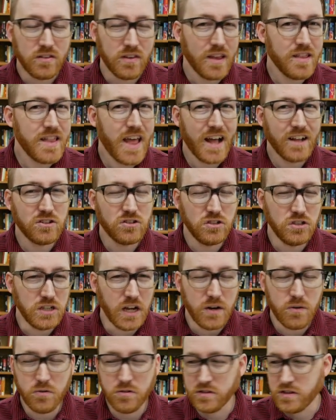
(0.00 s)
And that's
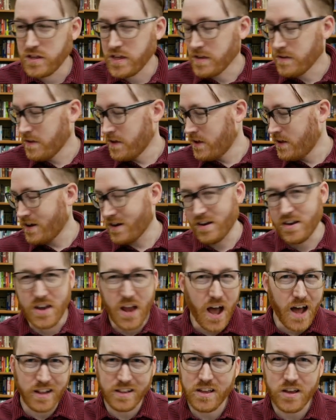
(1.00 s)
generally
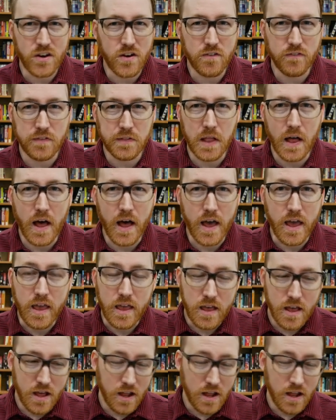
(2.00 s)
not going to fly.